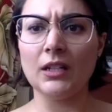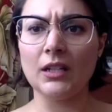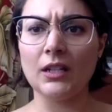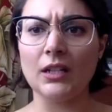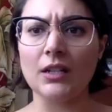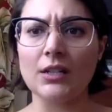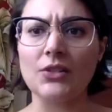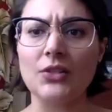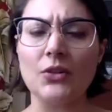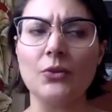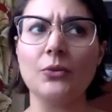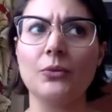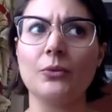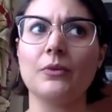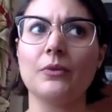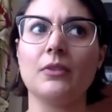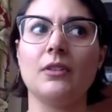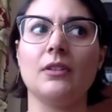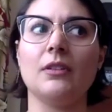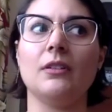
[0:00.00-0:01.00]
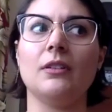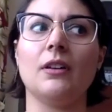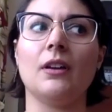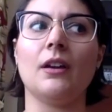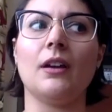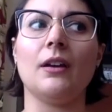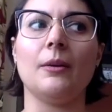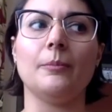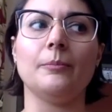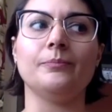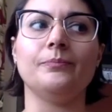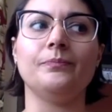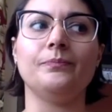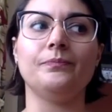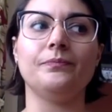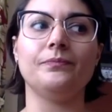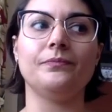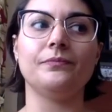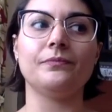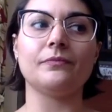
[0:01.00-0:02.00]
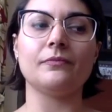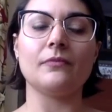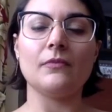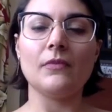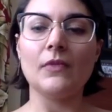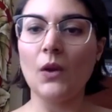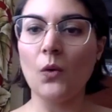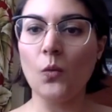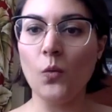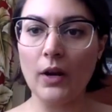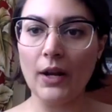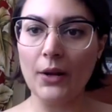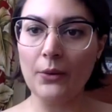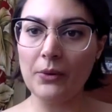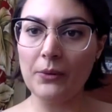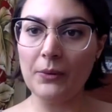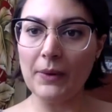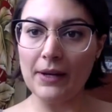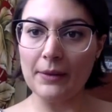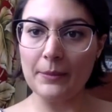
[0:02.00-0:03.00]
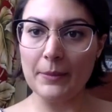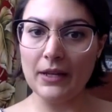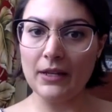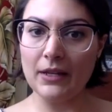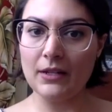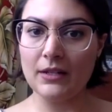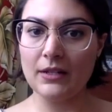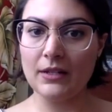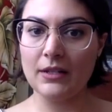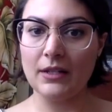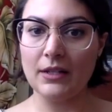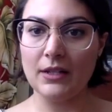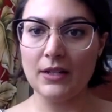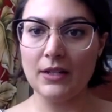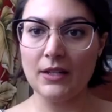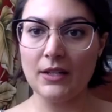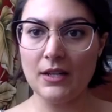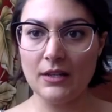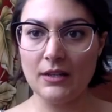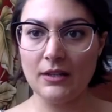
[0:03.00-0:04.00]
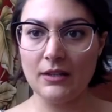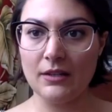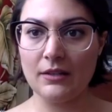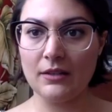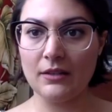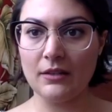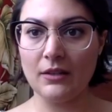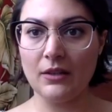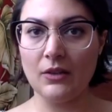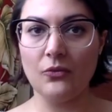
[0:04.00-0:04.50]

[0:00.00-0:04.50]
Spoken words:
so the what I would recommend is